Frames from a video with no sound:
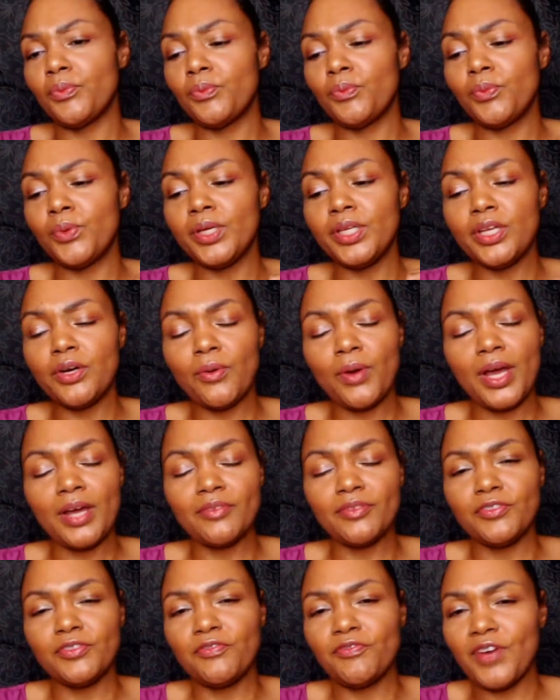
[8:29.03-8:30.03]
we don't
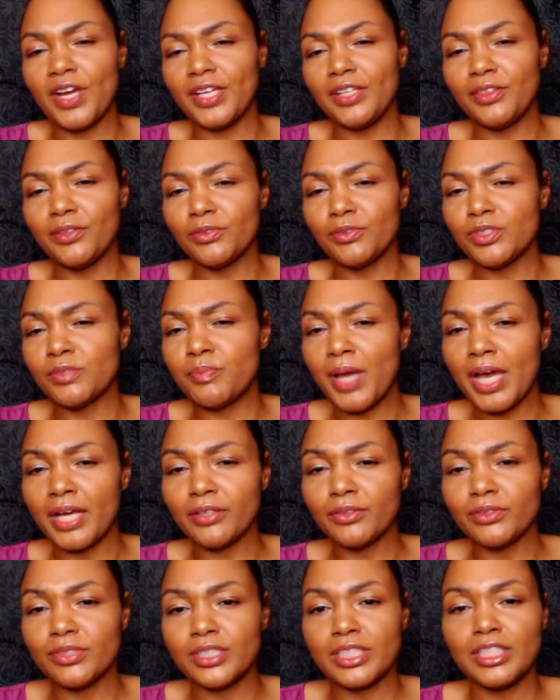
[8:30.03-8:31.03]
have to fight those
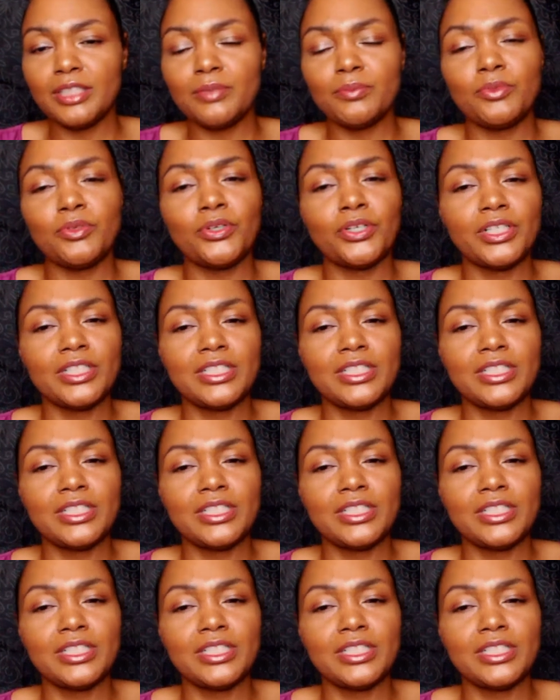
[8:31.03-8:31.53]
battles anymore.